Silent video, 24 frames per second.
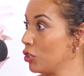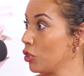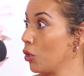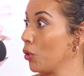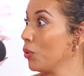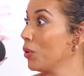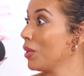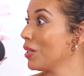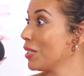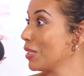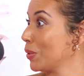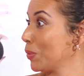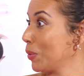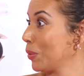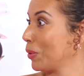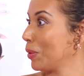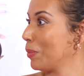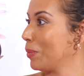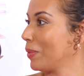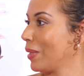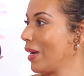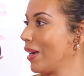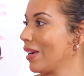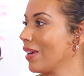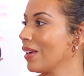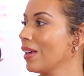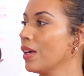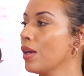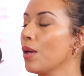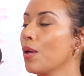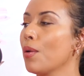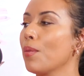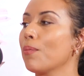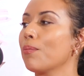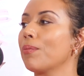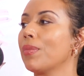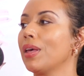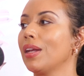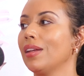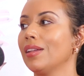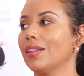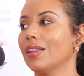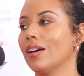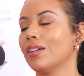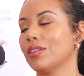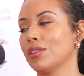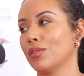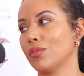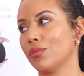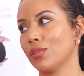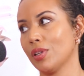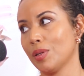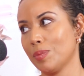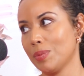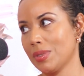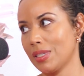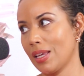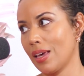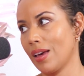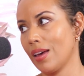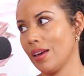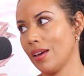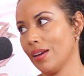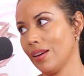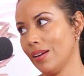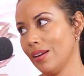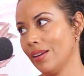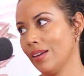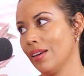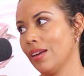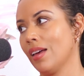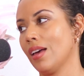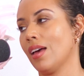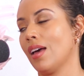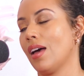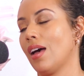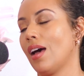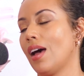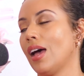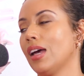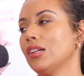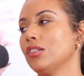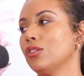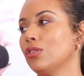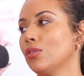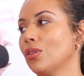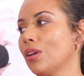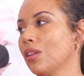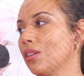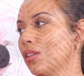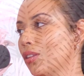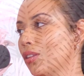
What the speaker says: She told us we were Black. But on the flip side, I do know